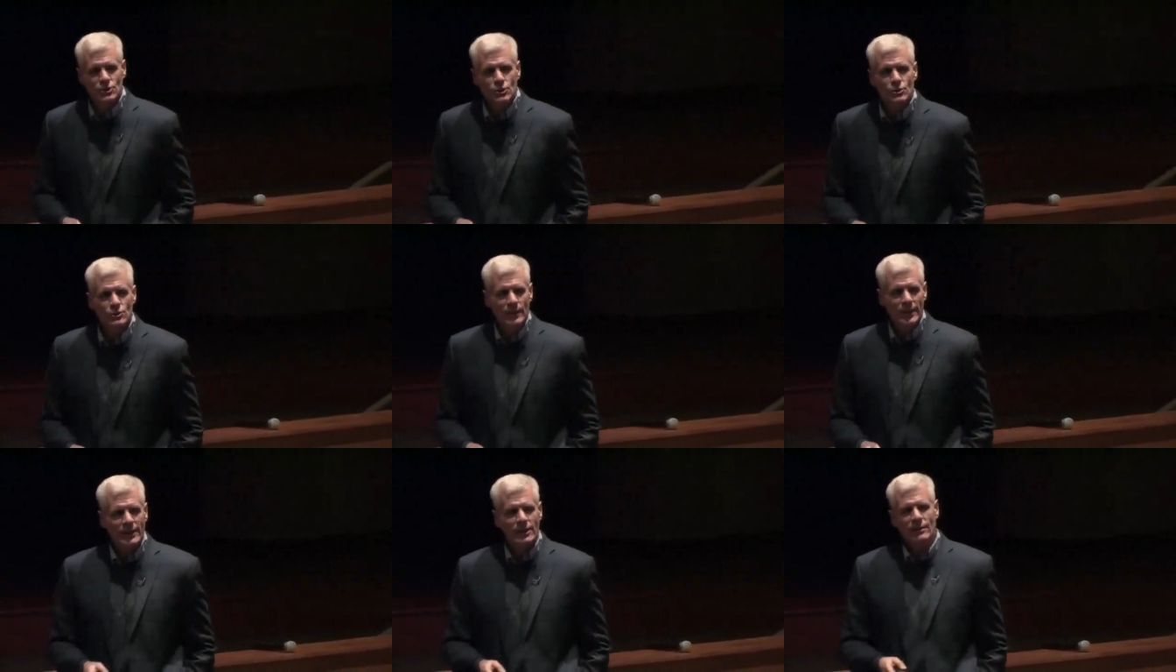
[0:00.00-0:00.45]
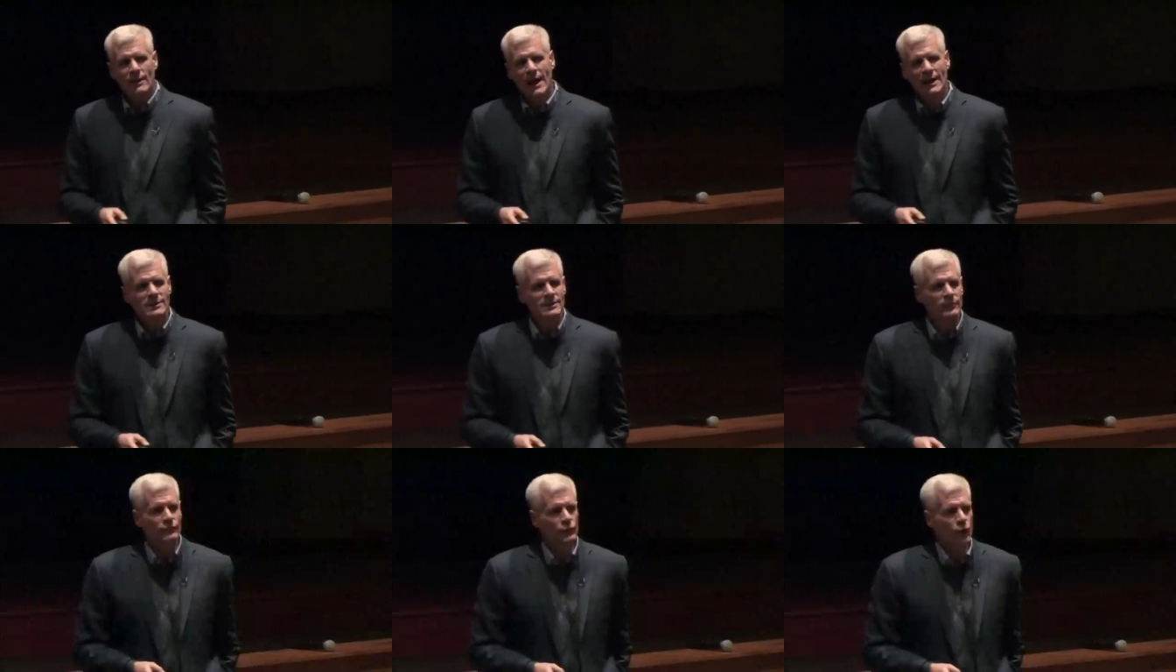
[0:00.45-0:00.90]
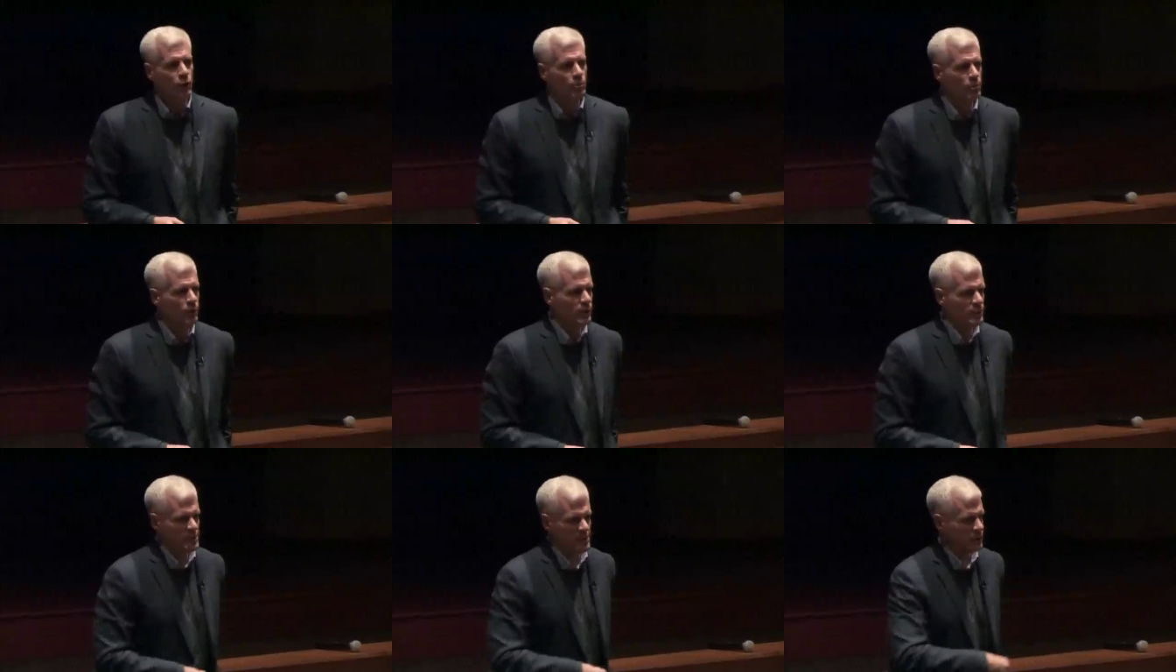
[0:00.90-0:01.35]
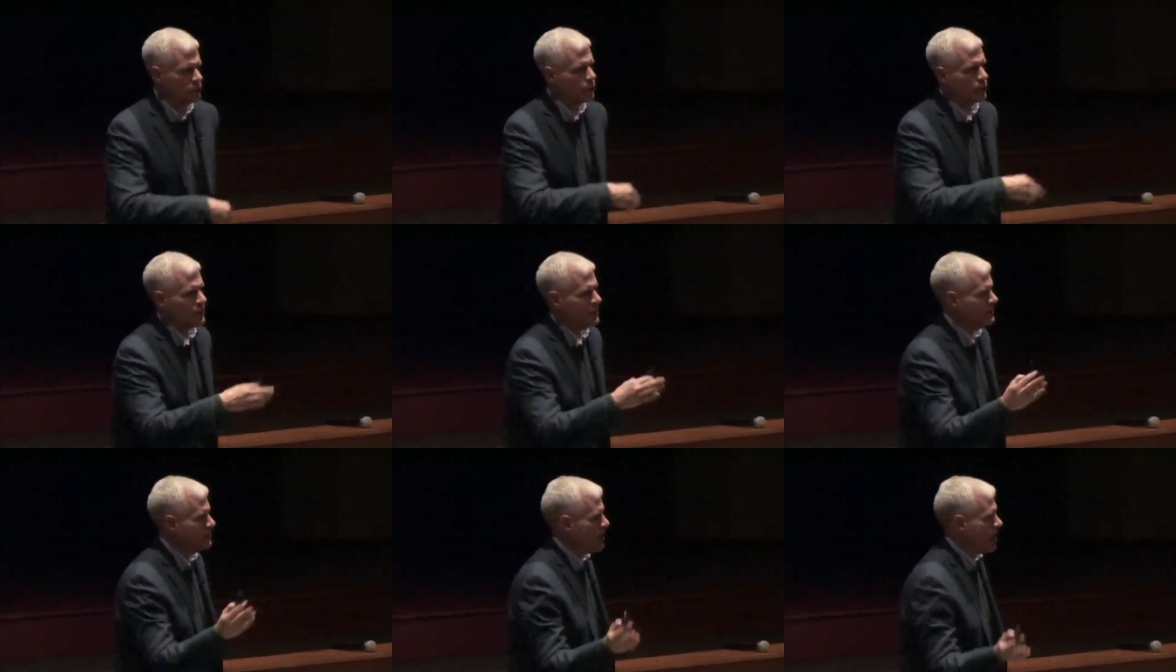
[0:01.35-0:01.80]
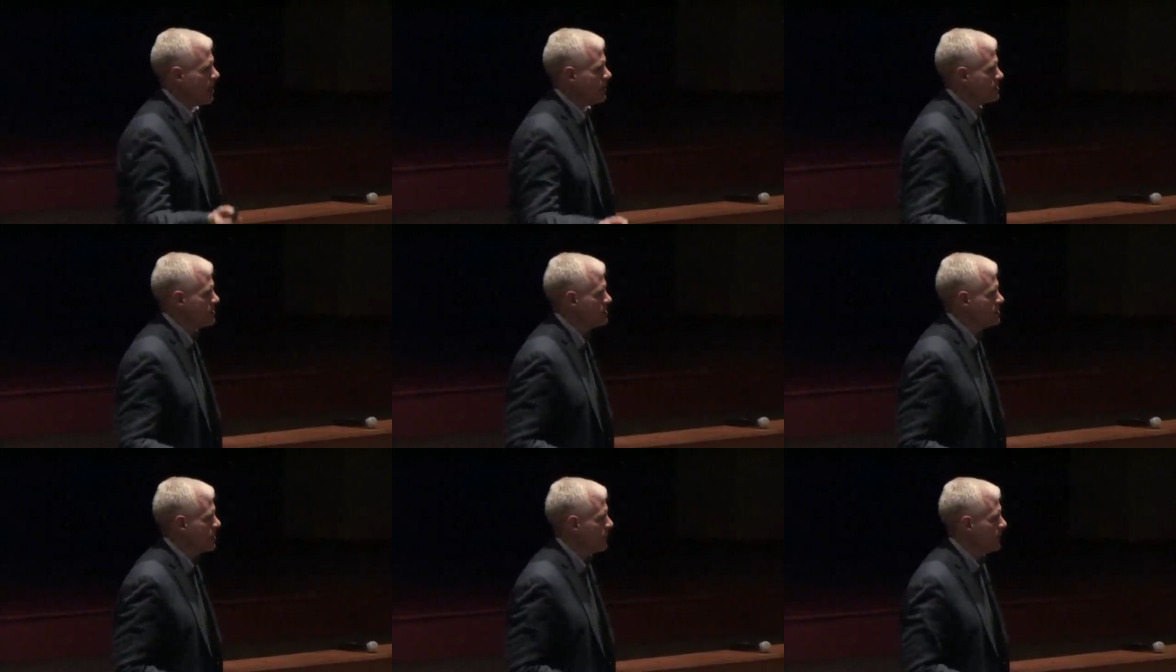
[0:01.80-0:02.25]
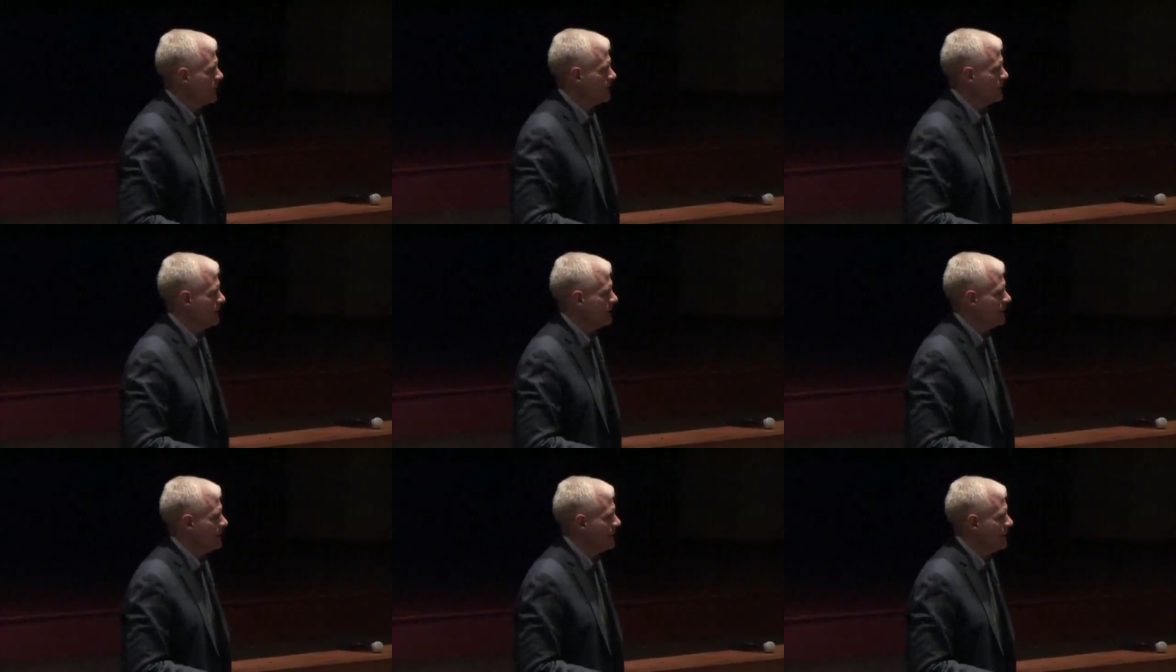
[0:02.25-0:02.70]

who do interactive notebooks and learning logs and so on.